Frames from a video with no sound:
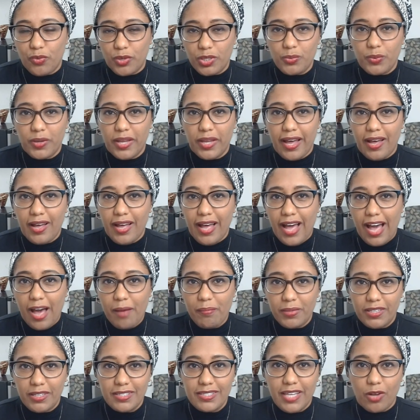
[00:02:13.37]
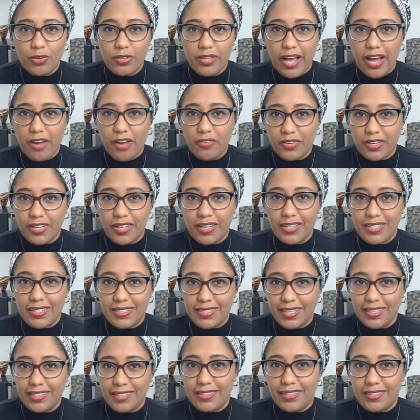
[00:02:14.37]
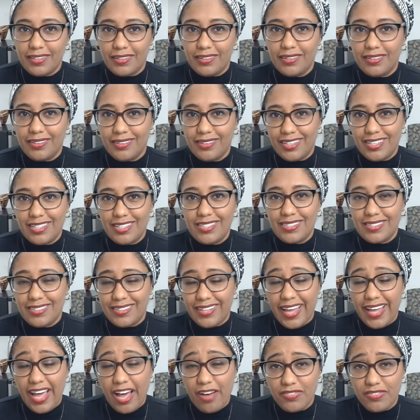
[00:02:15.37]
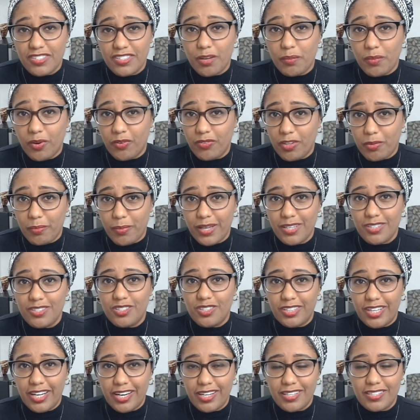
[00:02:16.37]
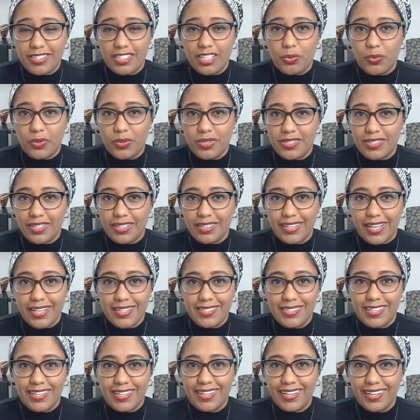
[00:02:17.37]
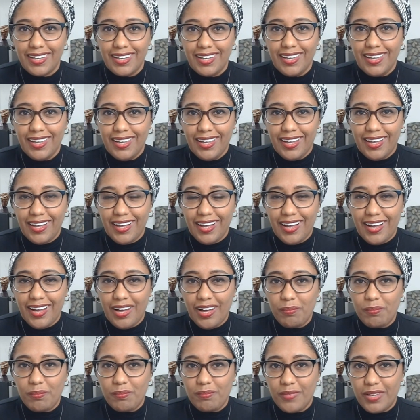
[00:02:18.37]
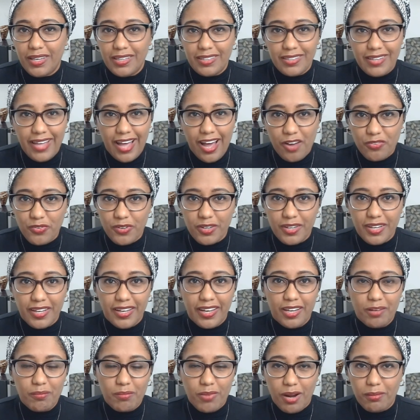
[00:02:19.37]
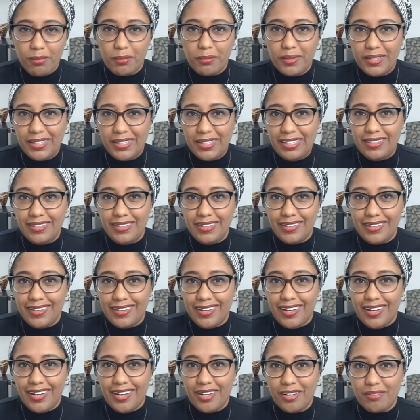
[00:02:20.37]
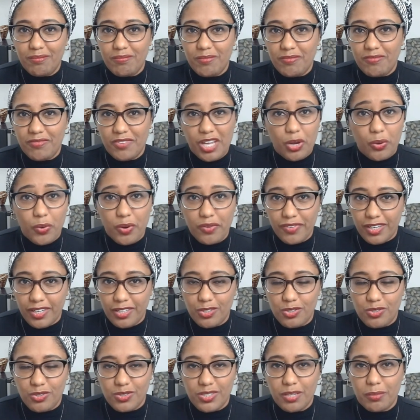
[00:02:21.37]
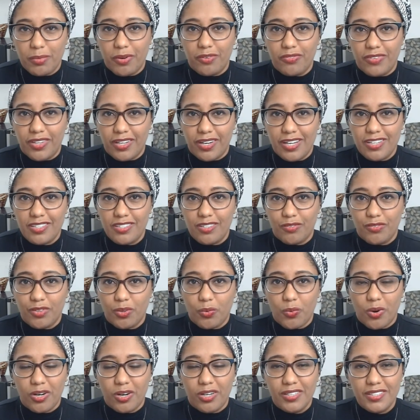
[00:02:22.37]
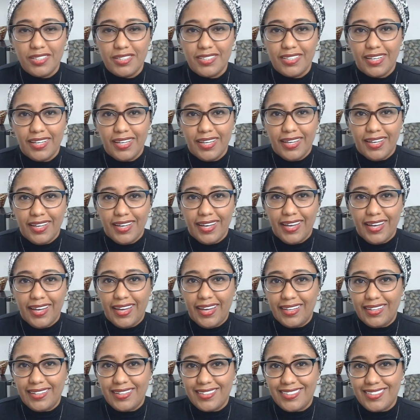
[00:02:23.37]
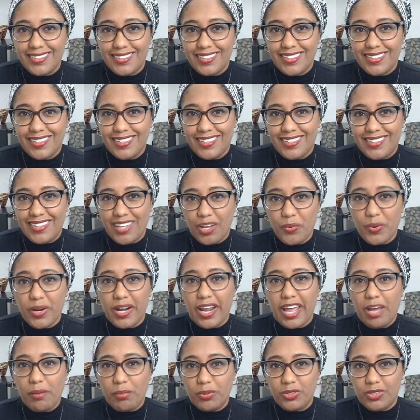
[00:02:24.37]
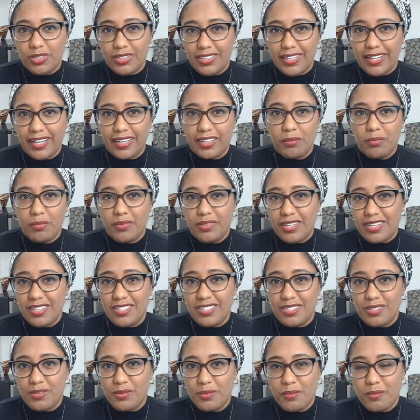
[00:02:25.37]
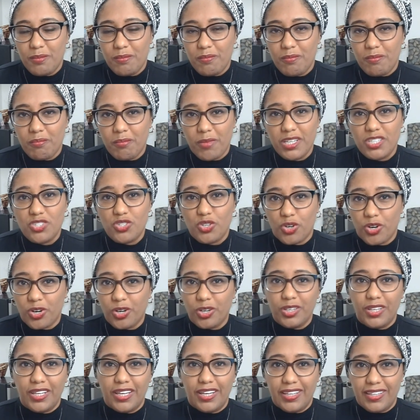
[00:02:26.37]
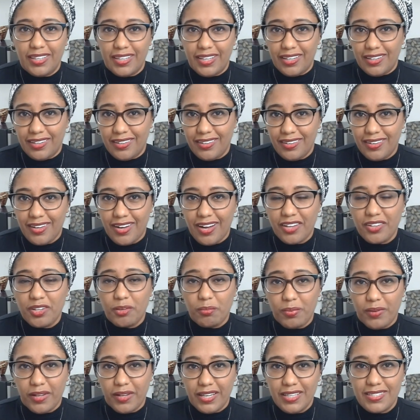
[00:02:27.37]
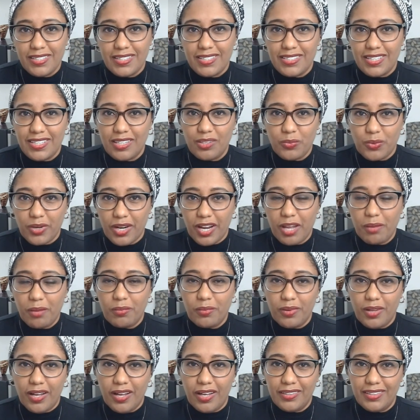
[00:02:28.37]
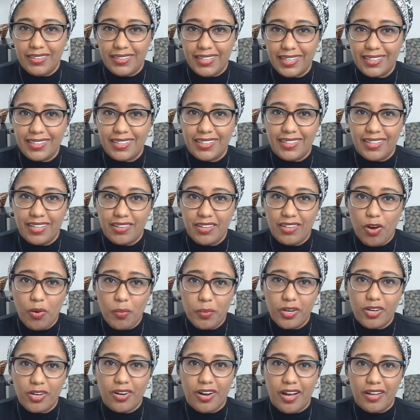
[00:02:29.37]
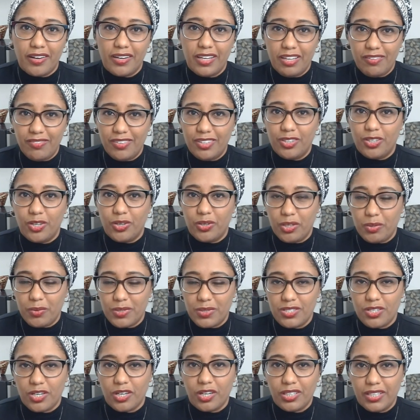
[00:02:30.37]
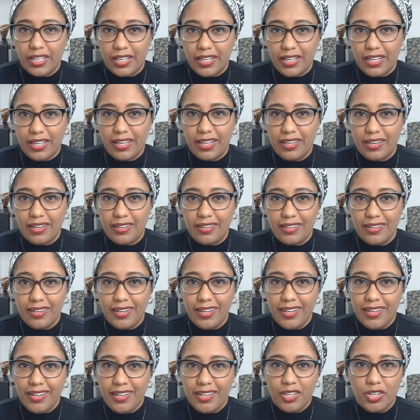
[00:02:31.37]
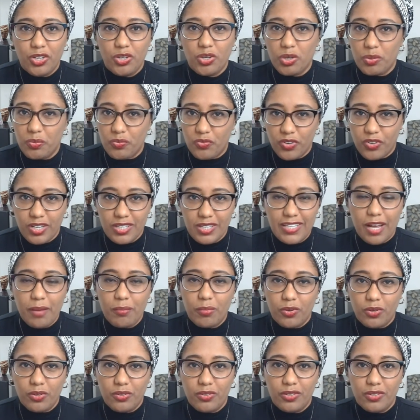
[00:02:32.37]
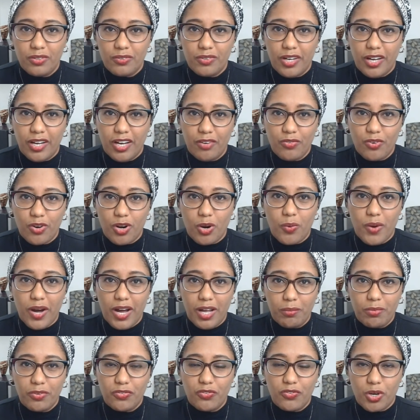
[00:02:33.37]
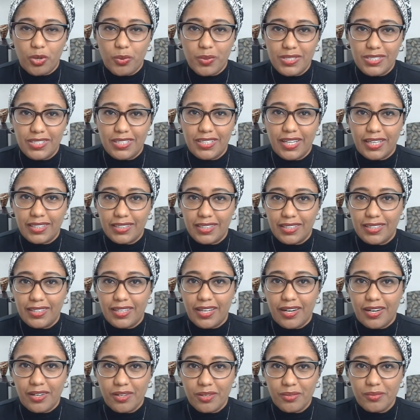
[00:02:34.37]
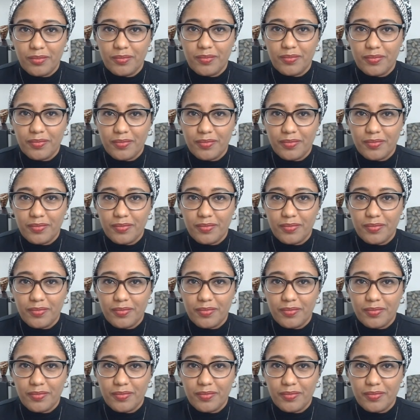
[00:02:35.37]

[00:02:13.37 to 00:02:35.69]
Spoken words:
kind of what we happened in South Africa, is that they have some of the best genetic sequencing testing in Africa, and probably equivalent to some of the rest of the world. And they were able to detect this much earlier than other places that were detected the Omicron, even though it was circulating in Europe, for example, for a while before it was detected there.